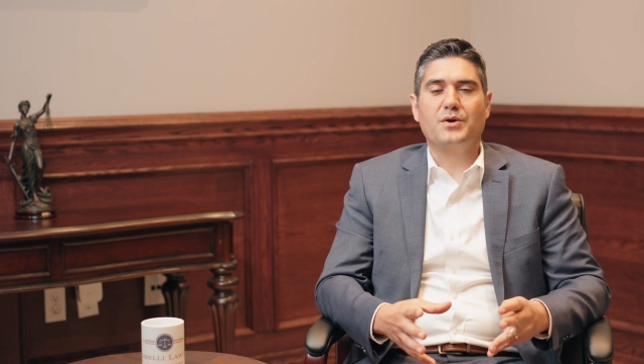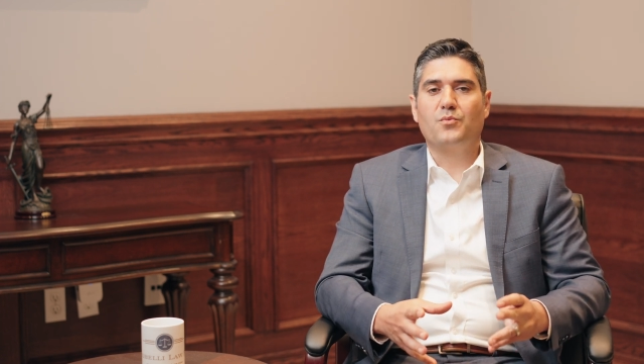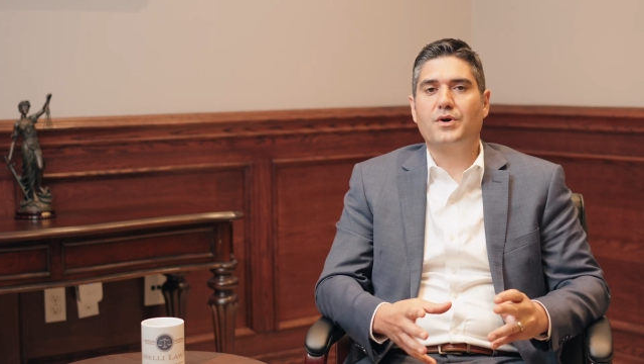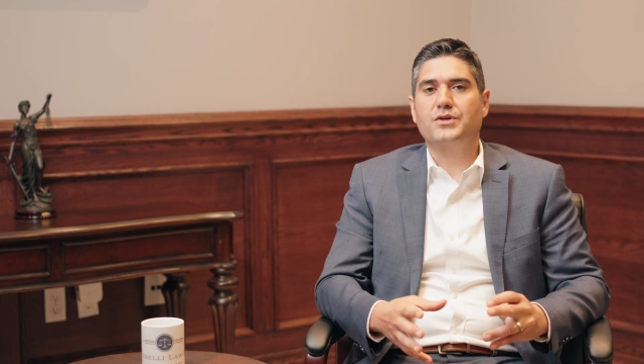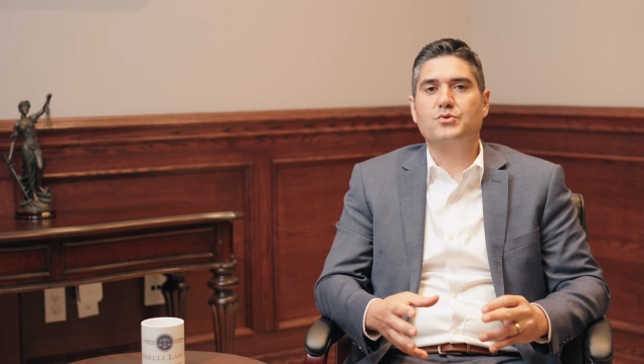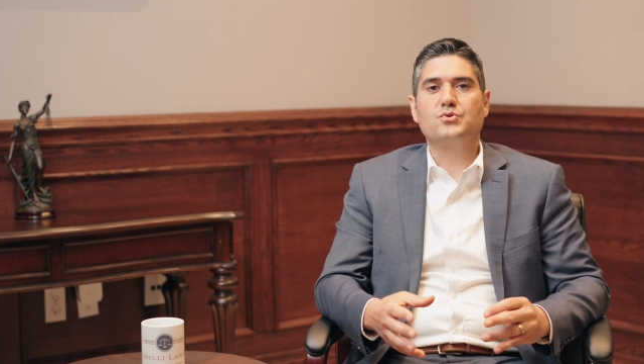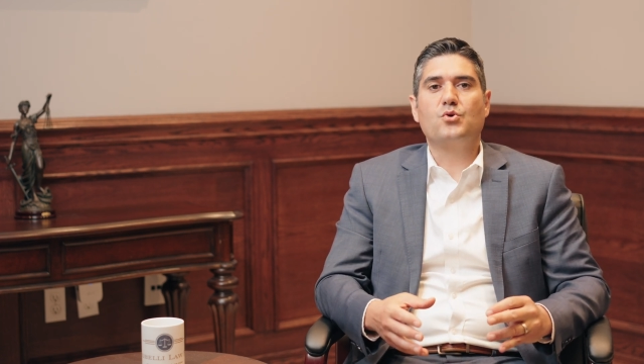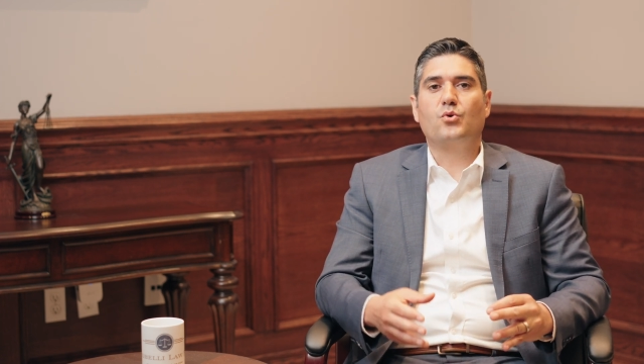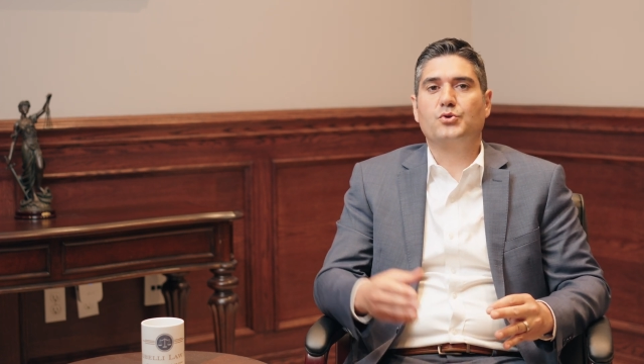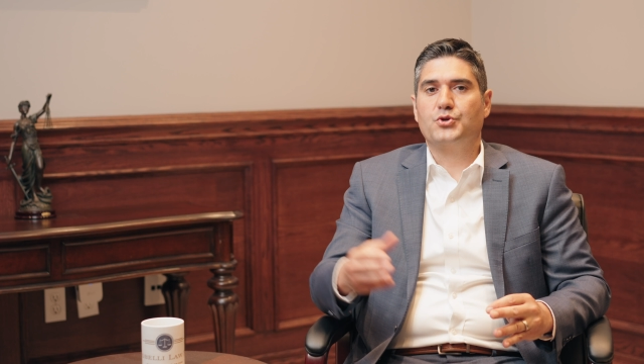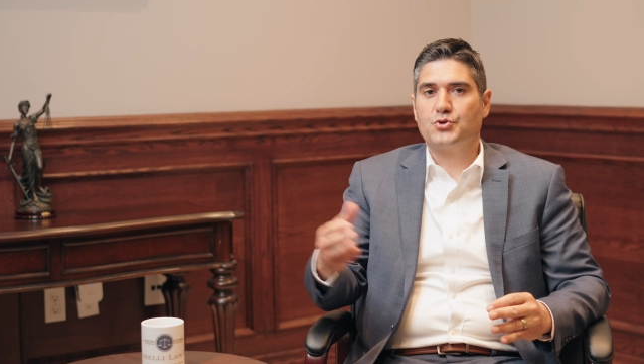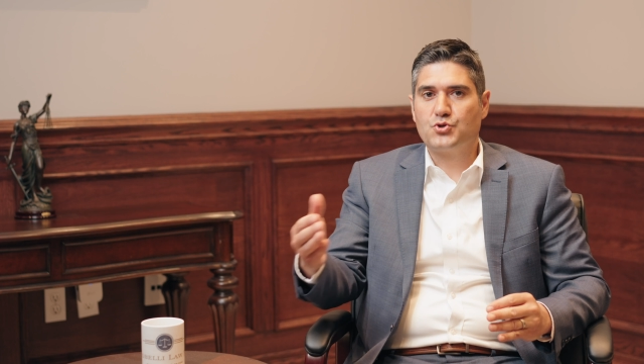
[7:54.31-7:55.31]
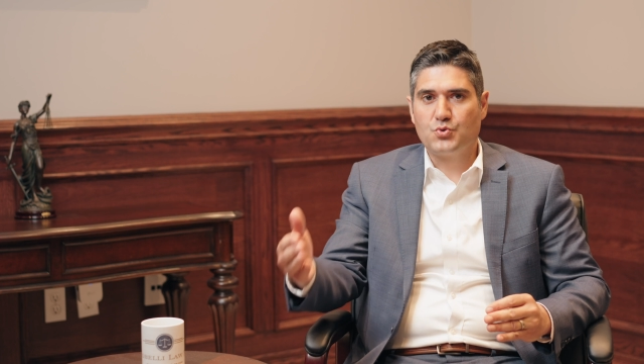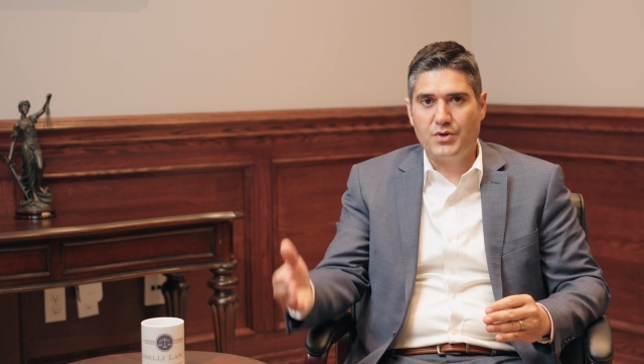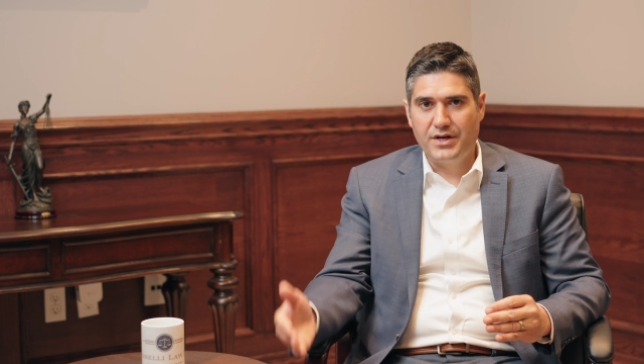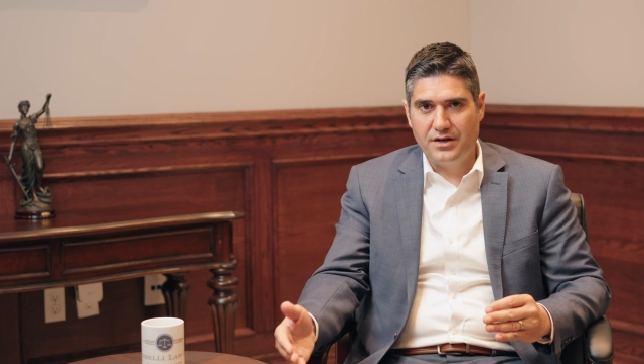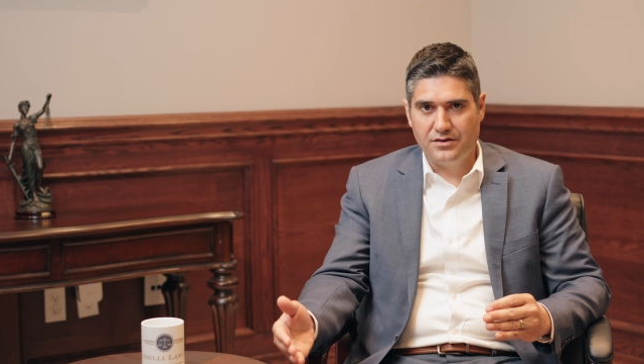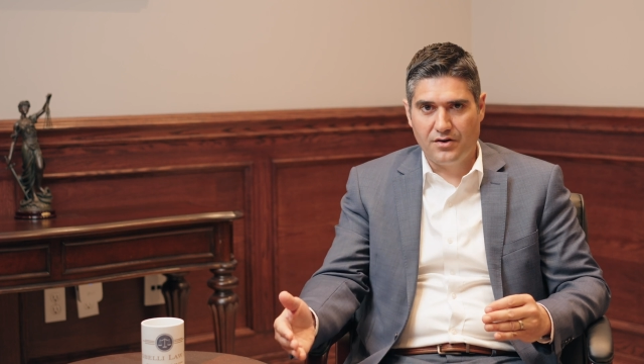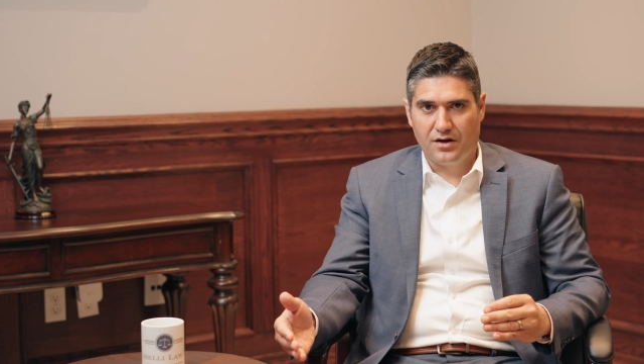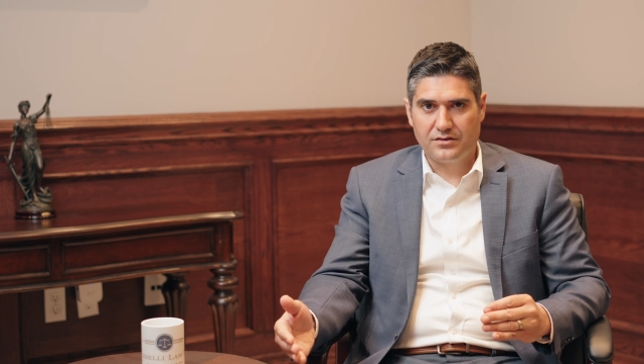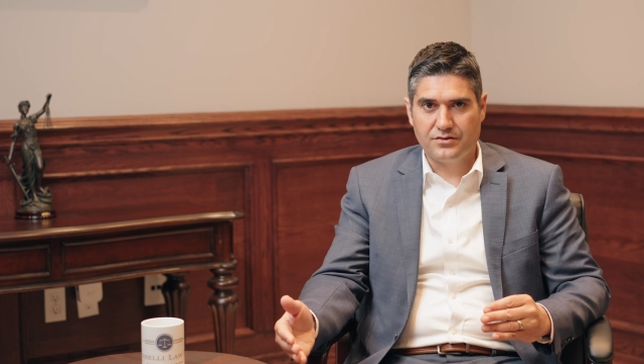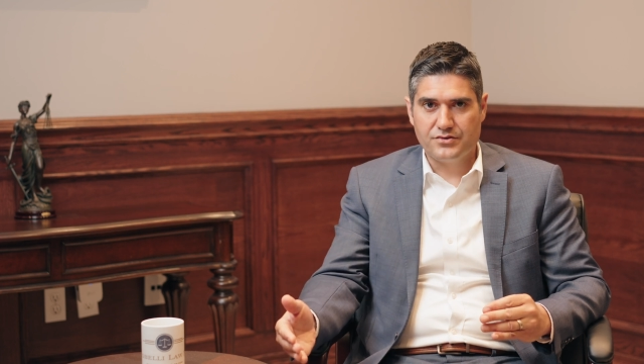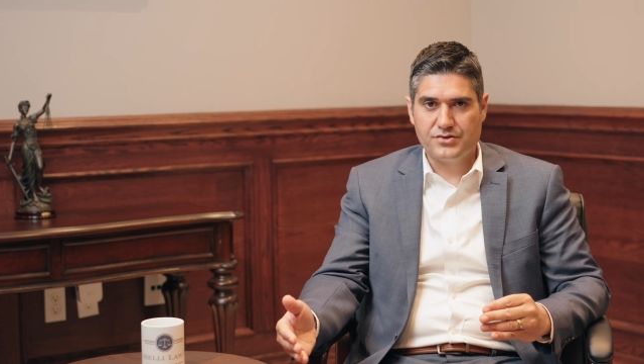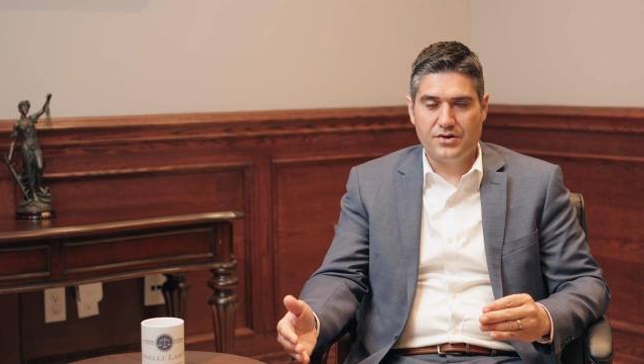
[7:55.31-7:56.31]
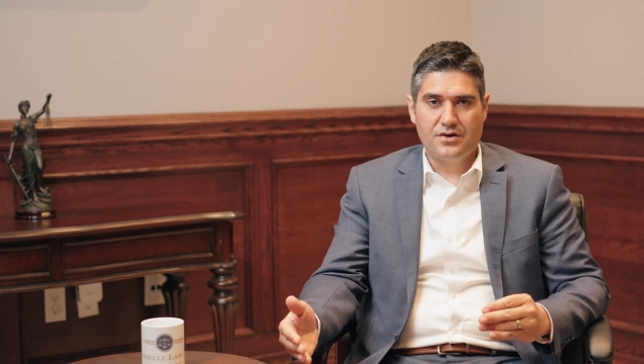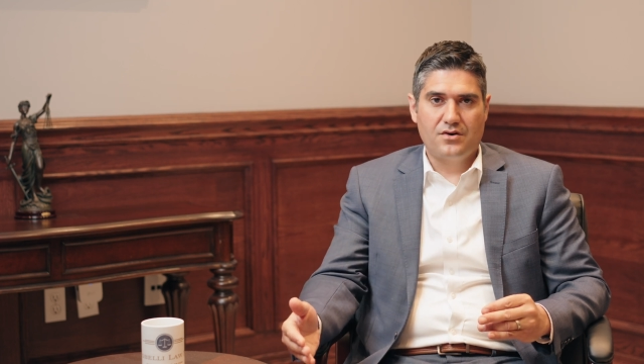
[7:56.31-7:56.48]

that what you told your treating doctors